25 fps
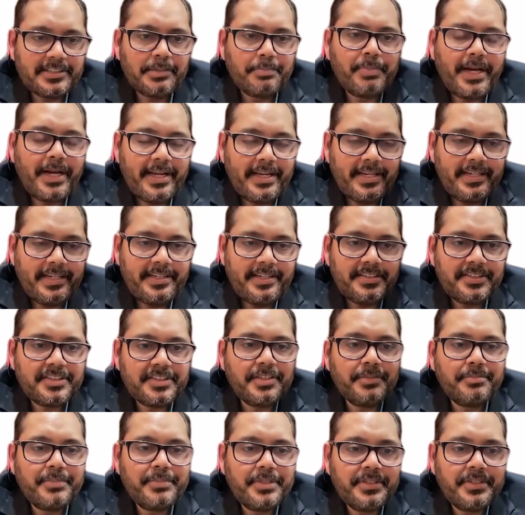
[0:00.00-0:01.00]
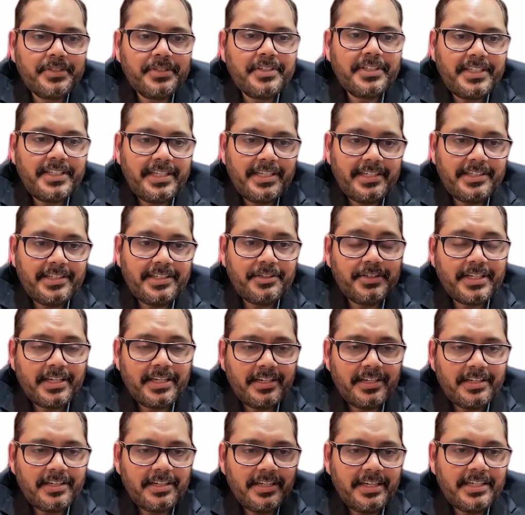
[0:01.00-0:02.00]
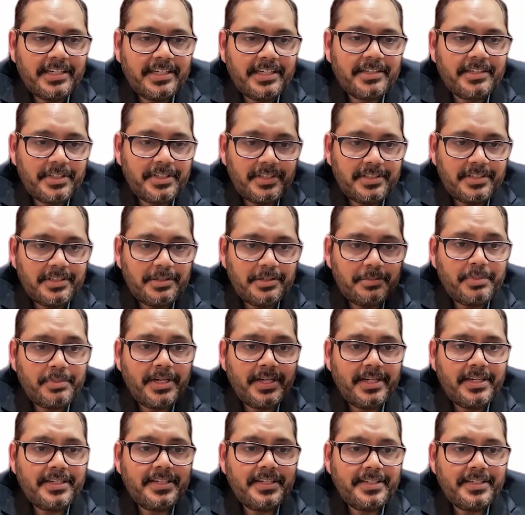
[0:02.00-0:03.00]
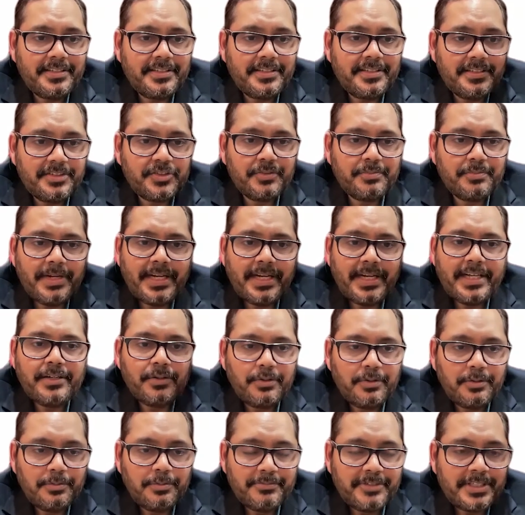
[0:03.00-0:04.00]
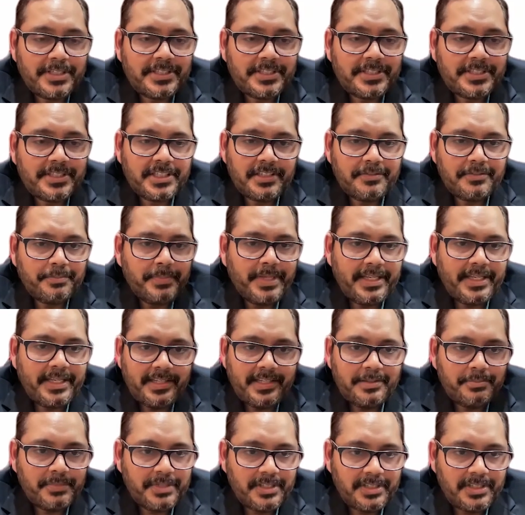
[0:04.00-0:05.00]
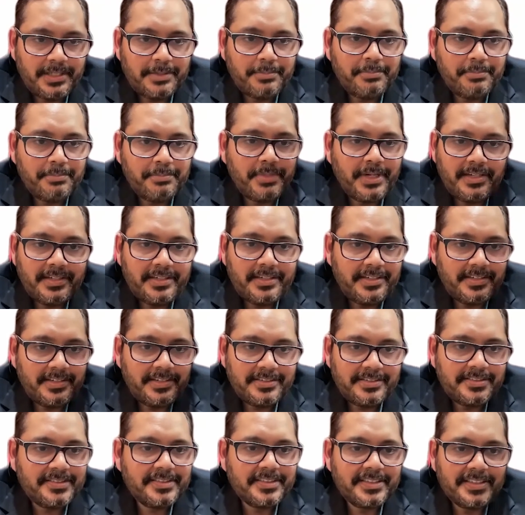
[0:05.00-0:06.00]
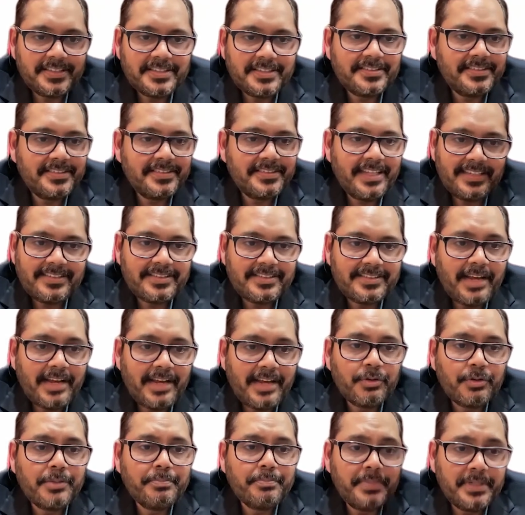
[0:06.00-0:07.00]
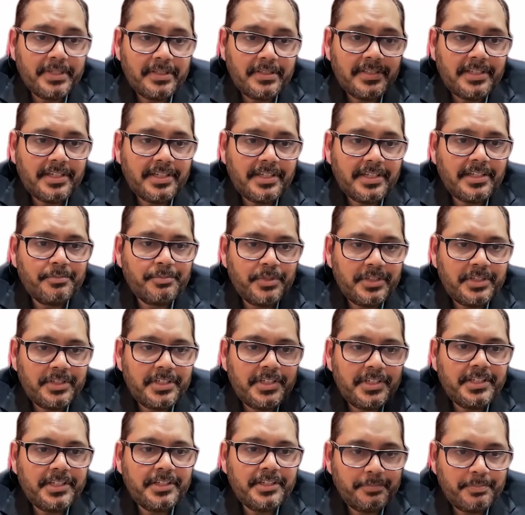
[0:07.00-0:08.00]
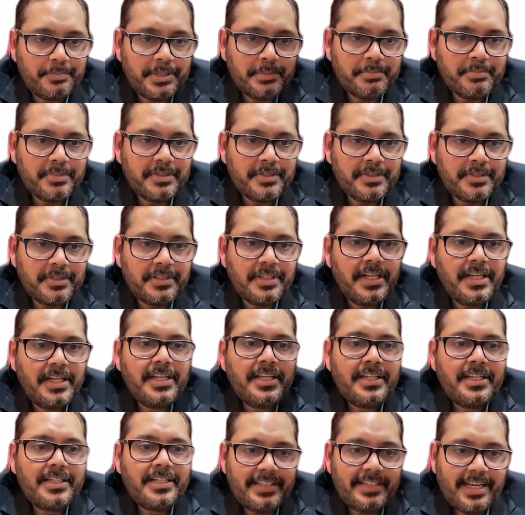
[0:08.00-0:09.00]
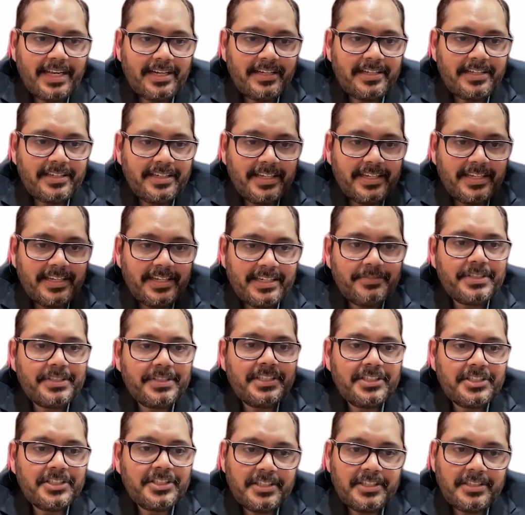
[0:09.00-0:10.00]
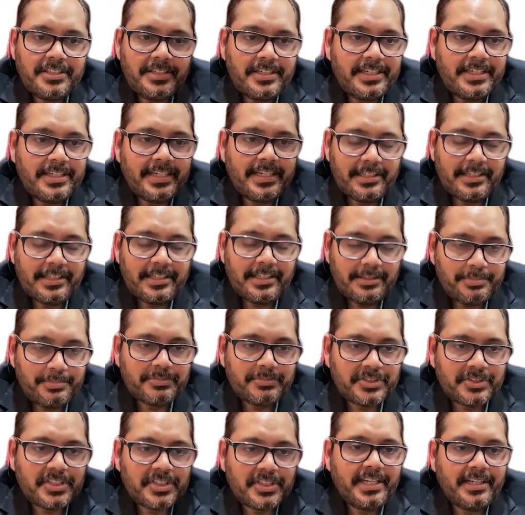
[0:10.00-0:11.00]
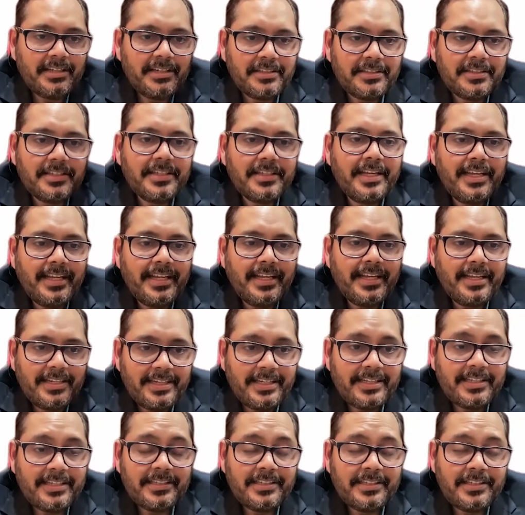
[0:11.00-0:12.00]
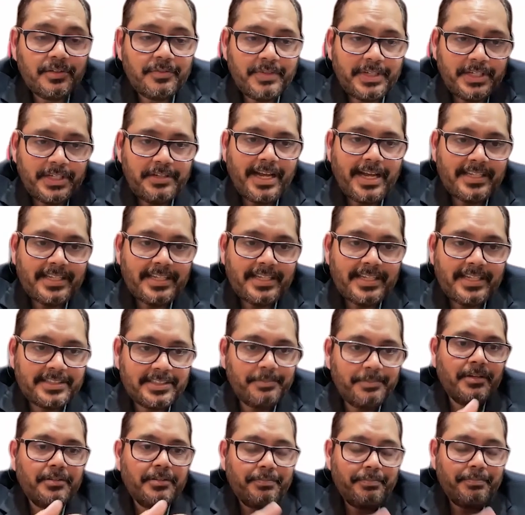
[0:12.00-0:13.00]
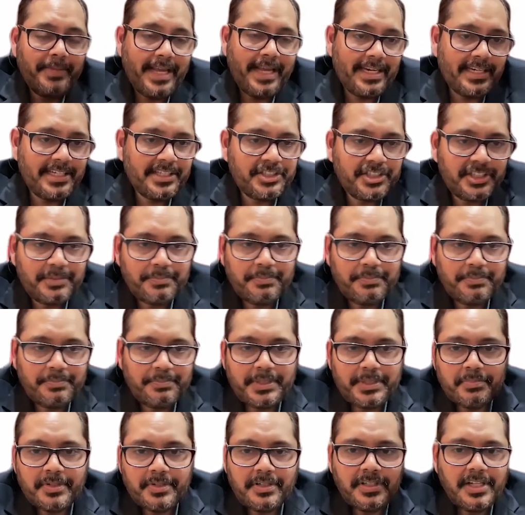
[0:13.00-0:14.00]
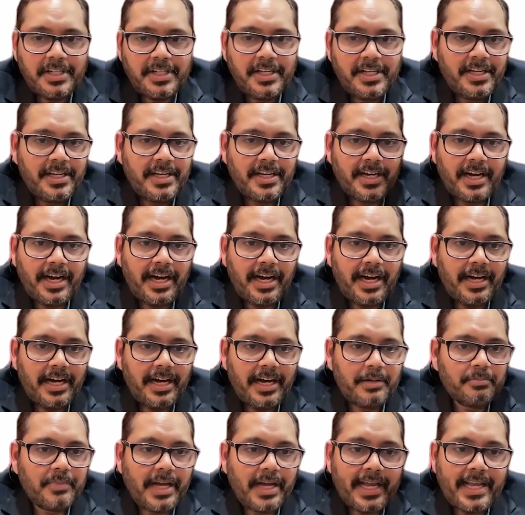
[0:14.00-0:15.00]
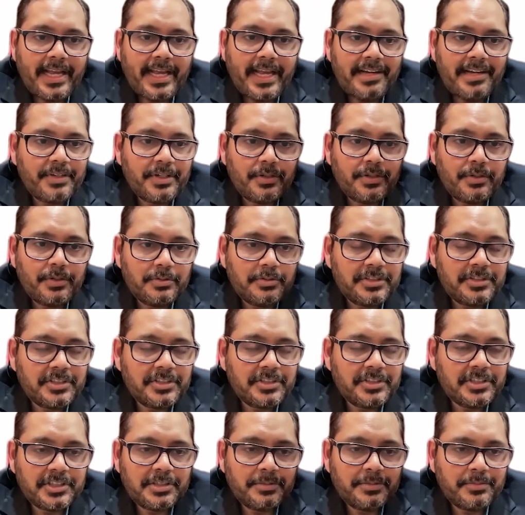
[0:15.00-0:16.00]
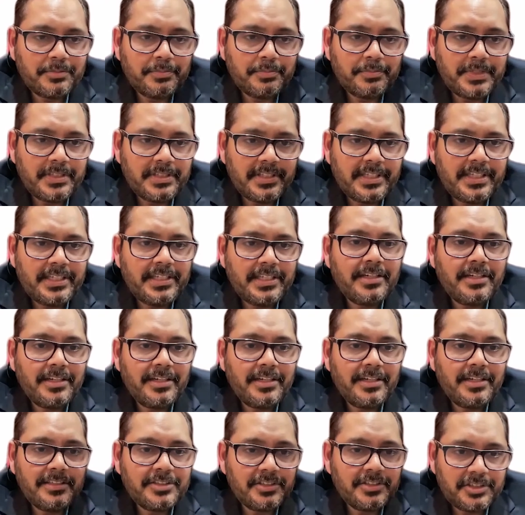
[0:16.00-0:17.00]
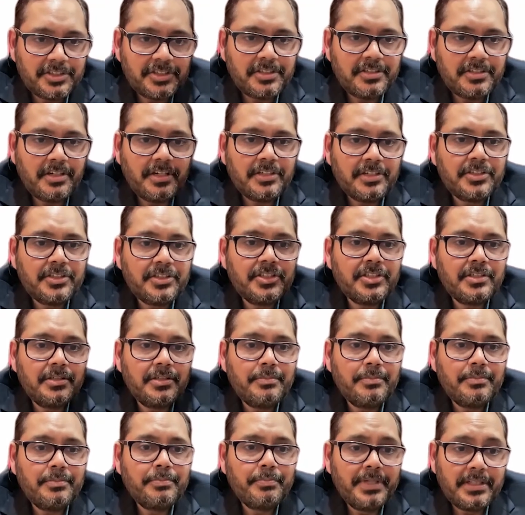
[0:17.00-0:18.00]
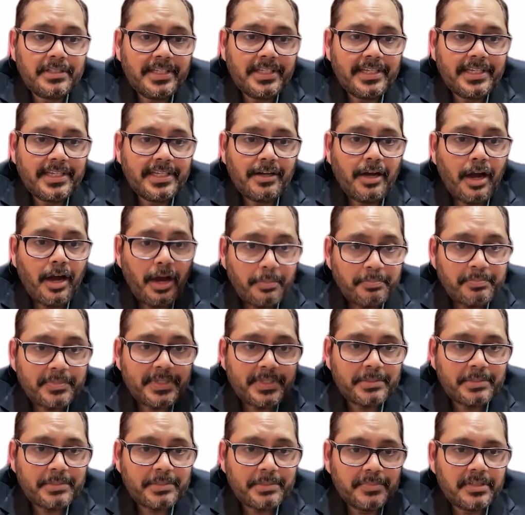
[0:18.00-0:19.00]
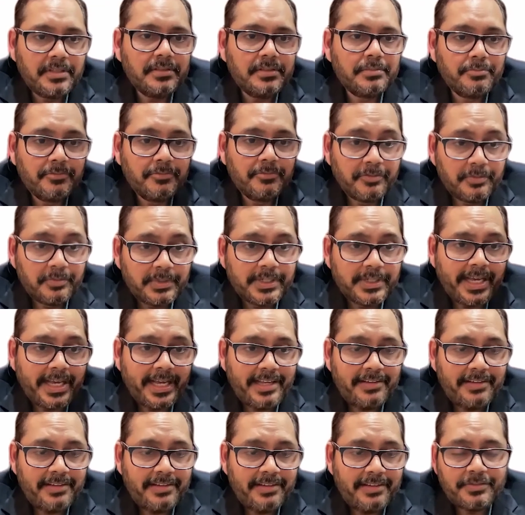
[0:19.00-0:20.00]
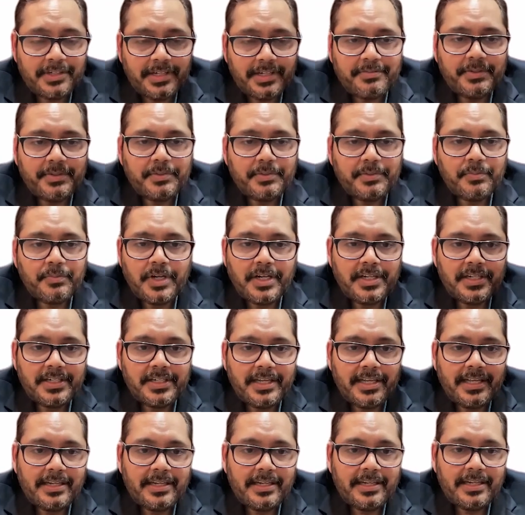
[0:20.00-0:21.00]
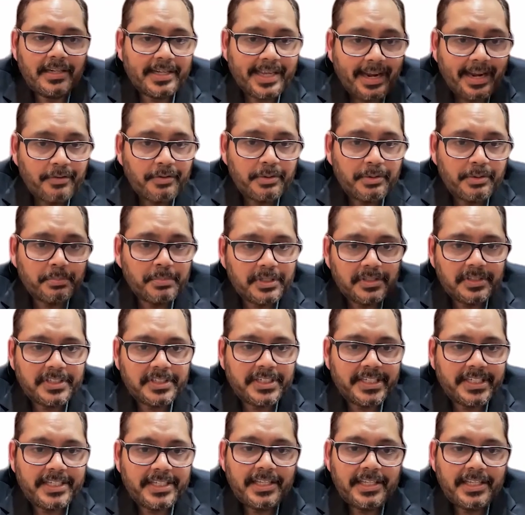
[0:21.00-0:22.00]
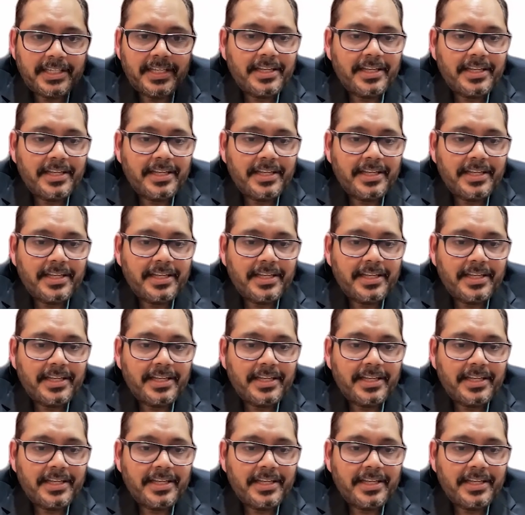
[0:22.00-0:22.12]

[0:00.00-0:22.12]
a pioneers community, and you can connect with other pioneers. So my whole mission of making a million pioneers is that I want to build a community of people that connect with each other and help them scale. And when you ask about managing people, I have a whole system of building culture, structure, building an optimal day for everyone, and accountability,